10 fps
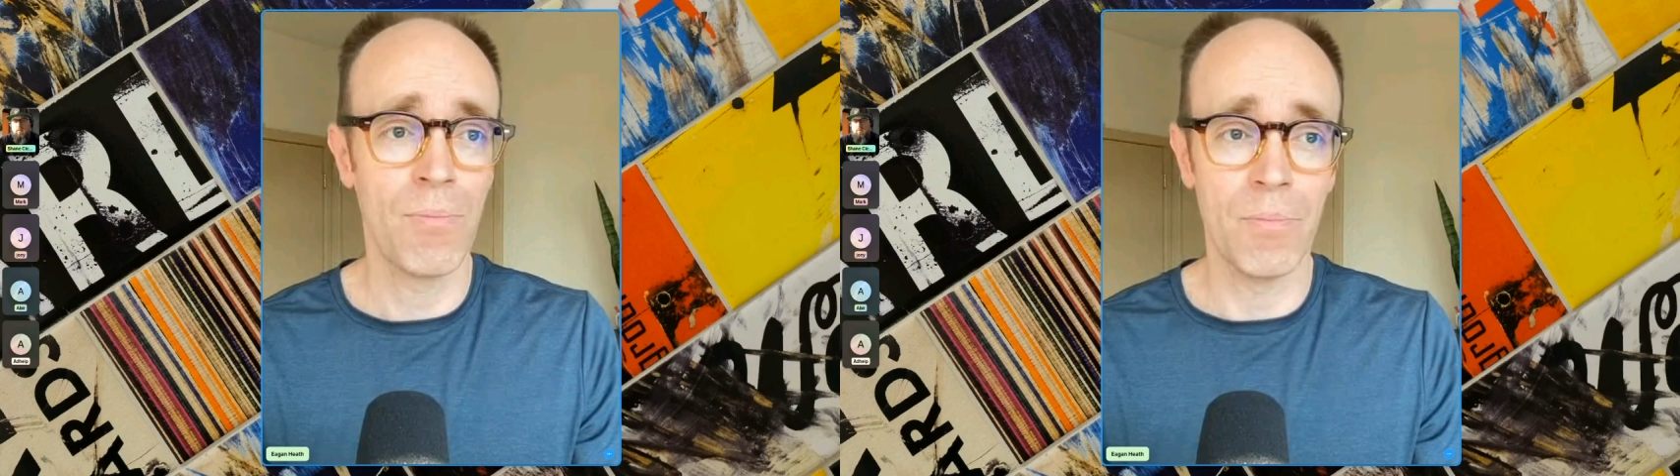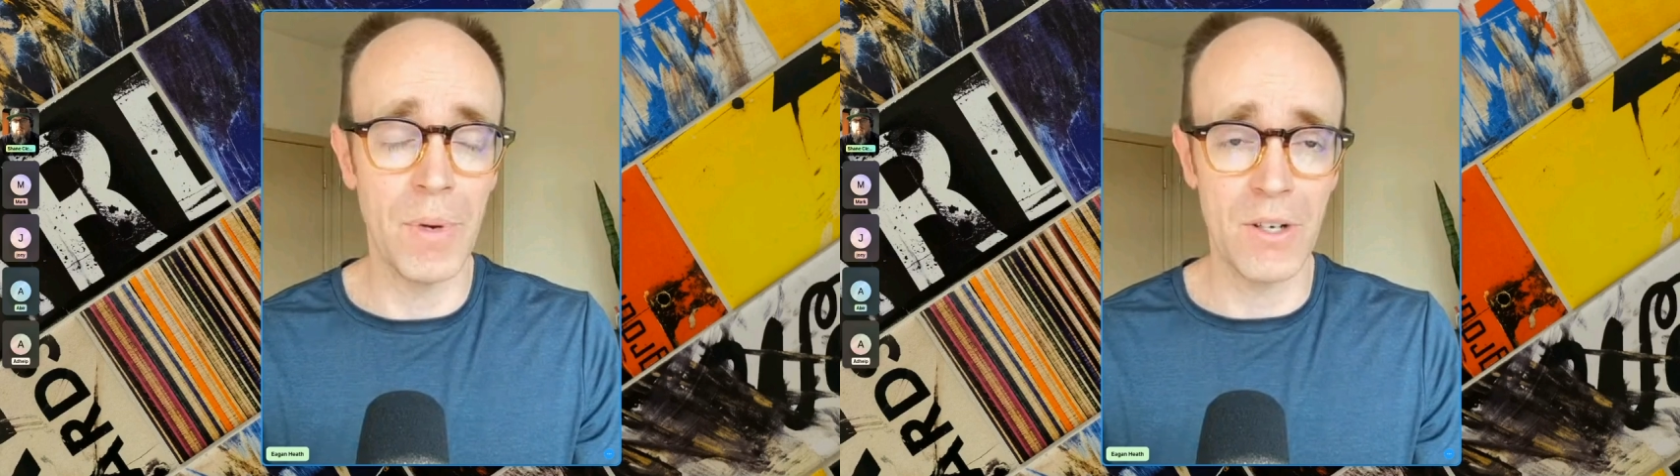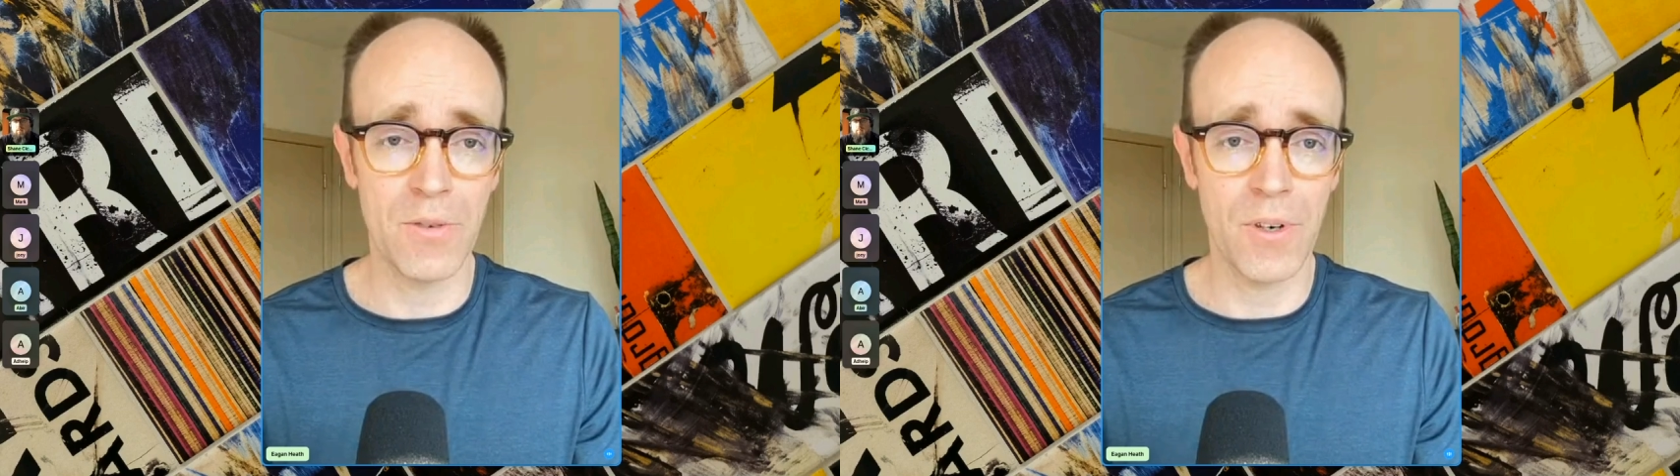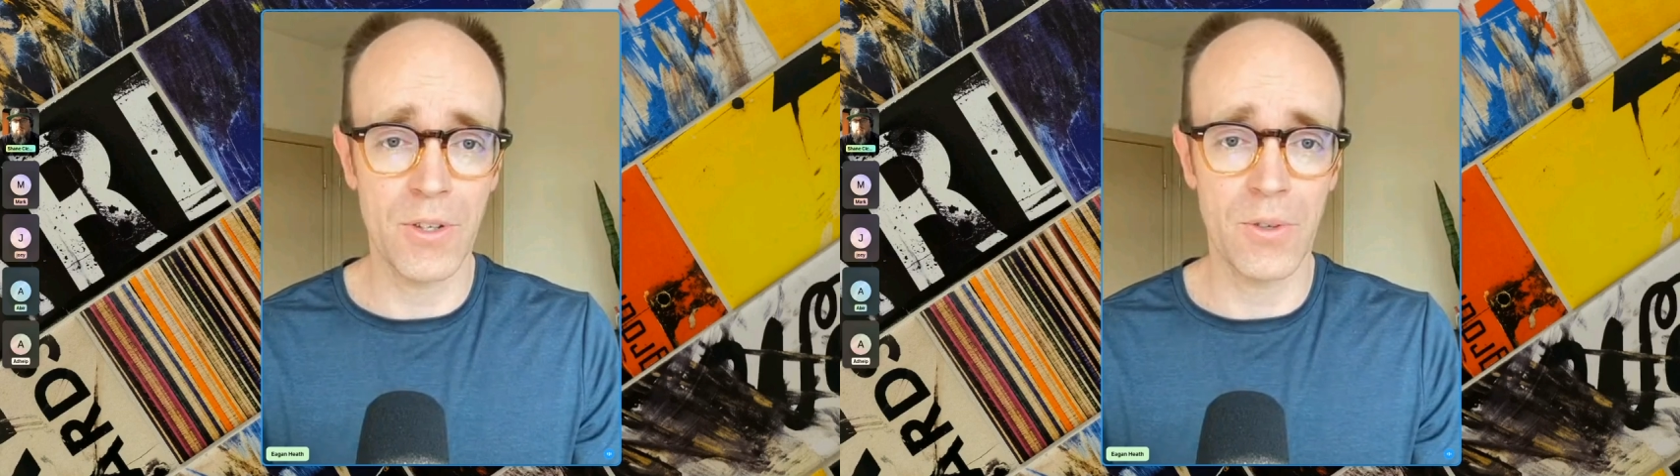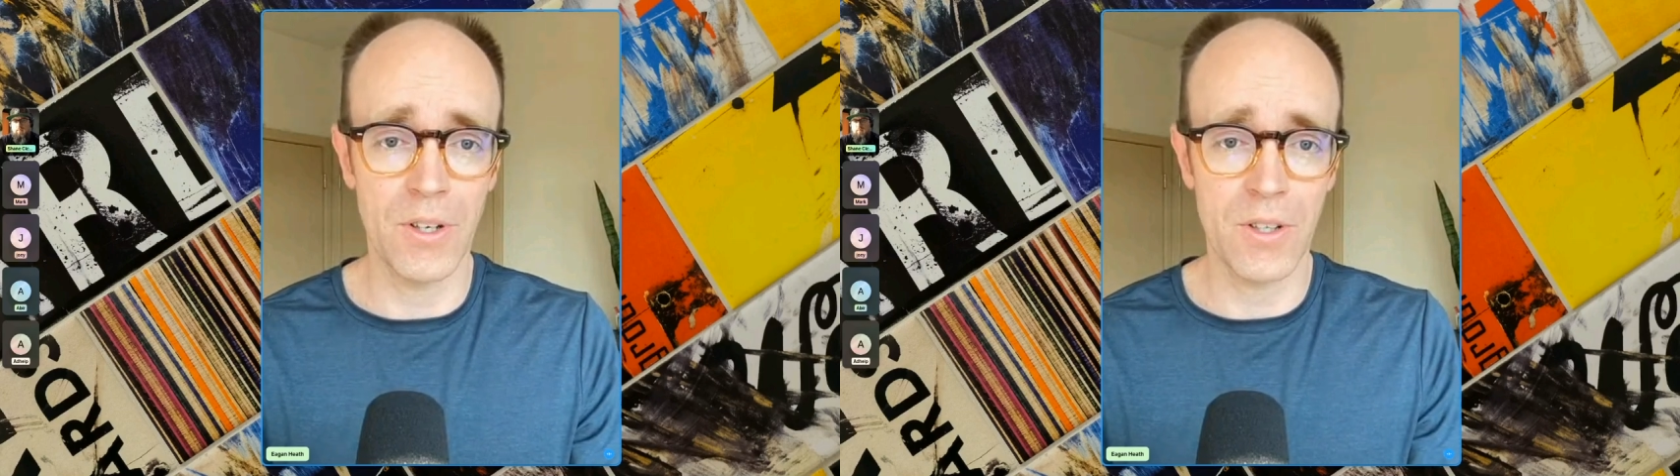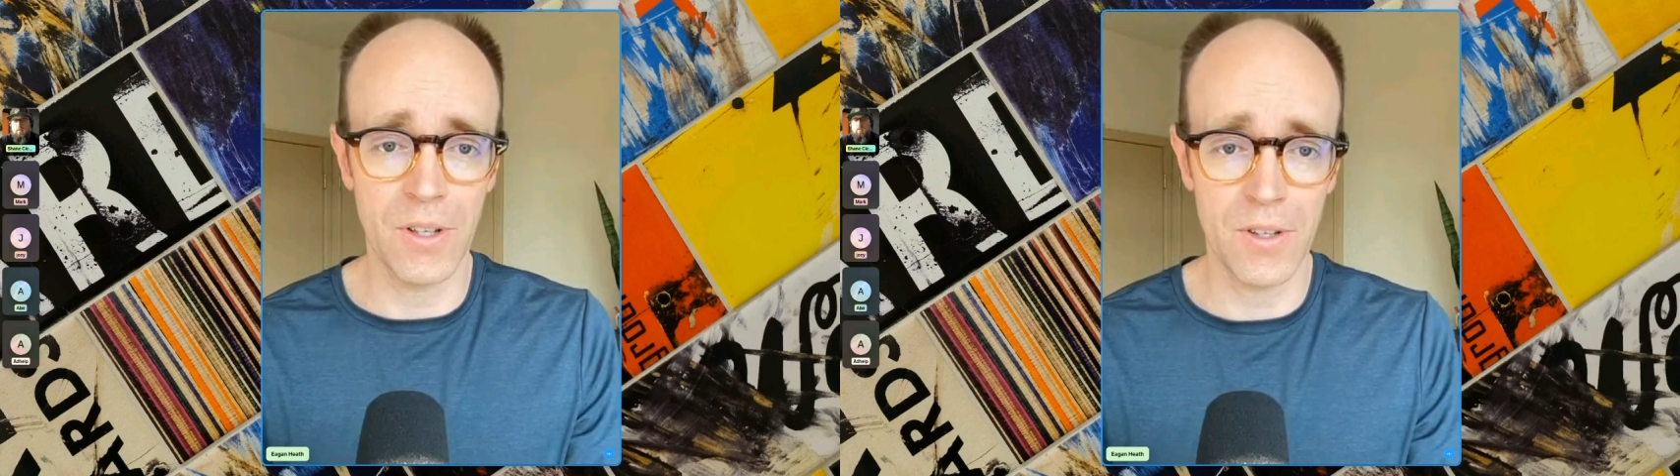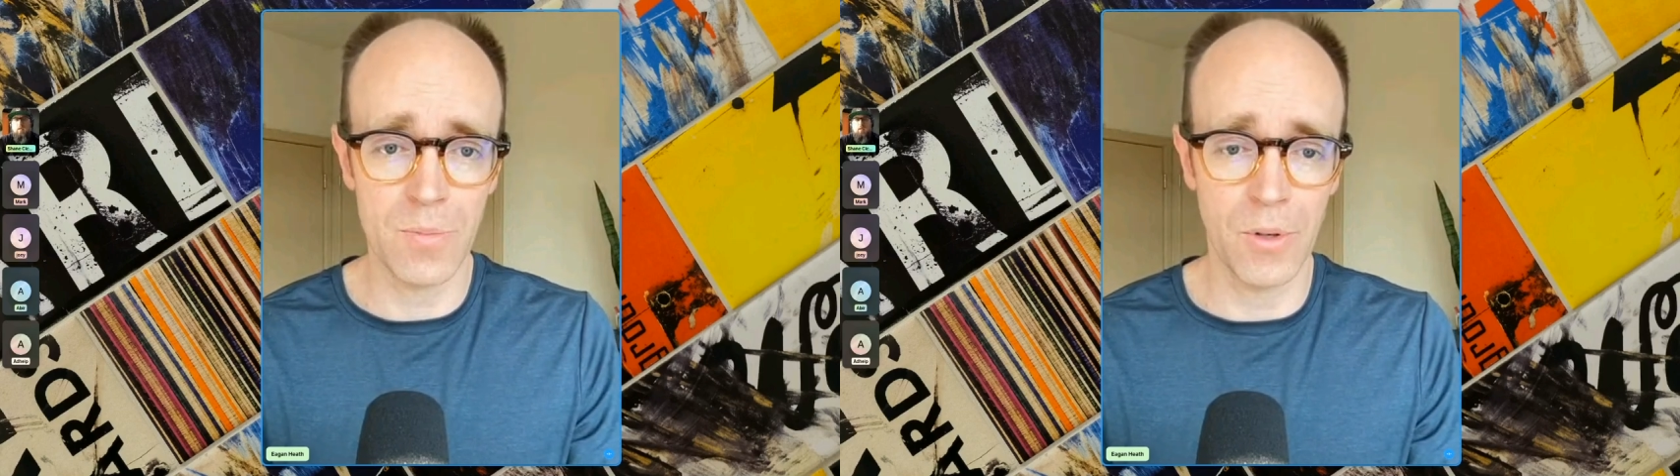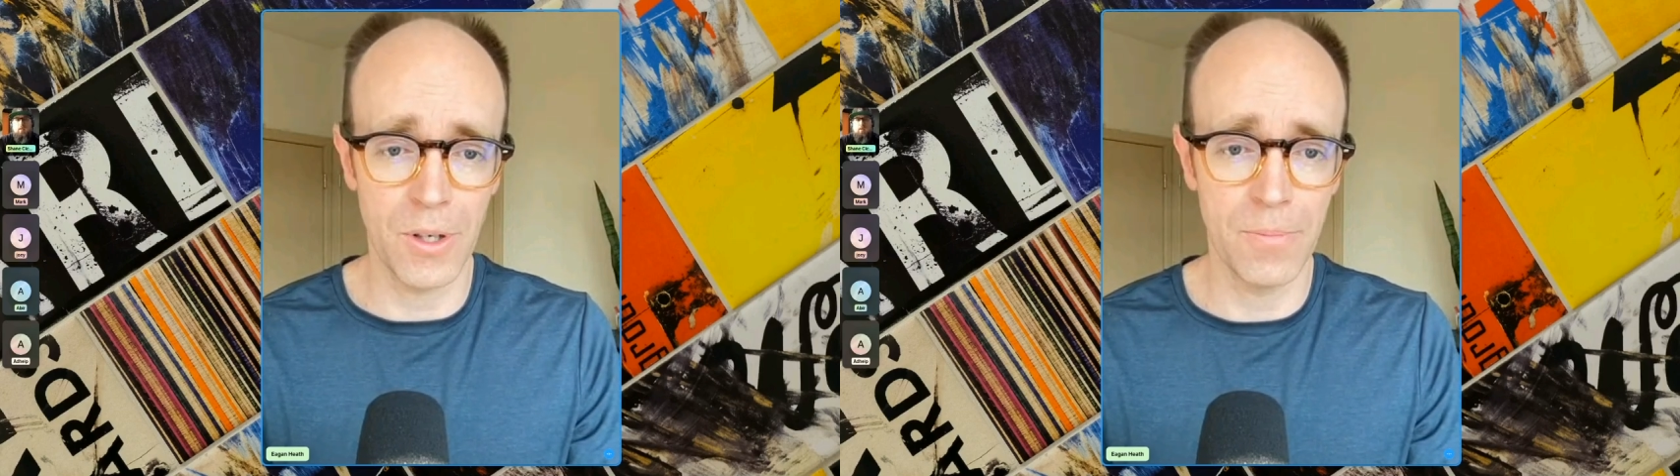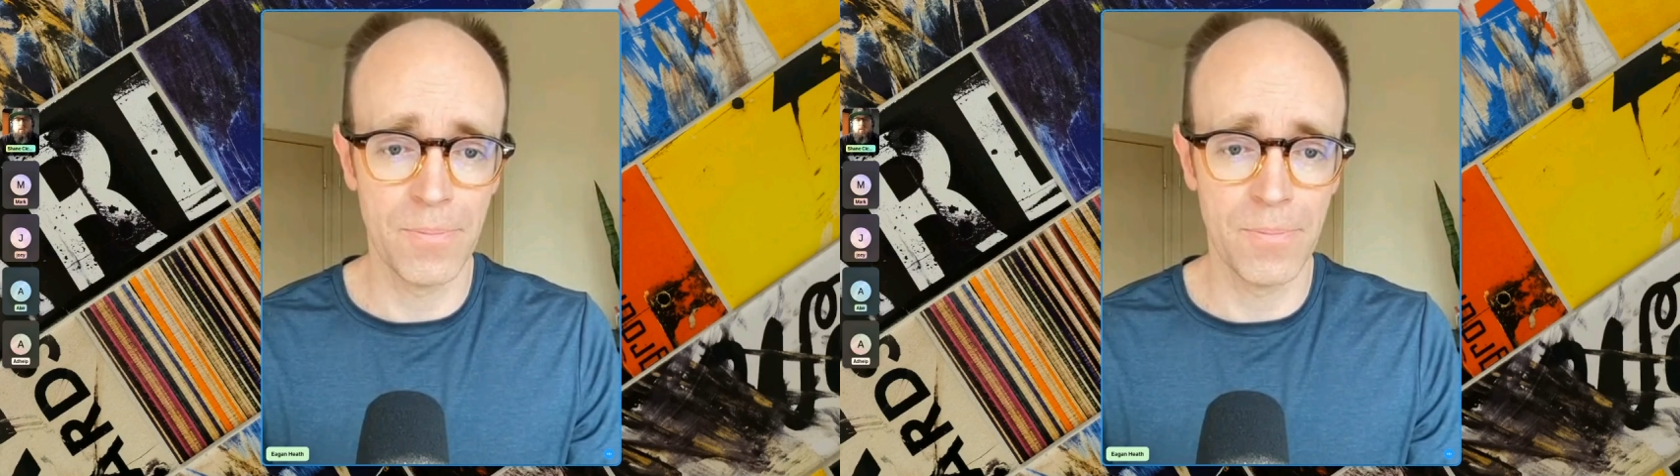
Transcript: major frustration at this point.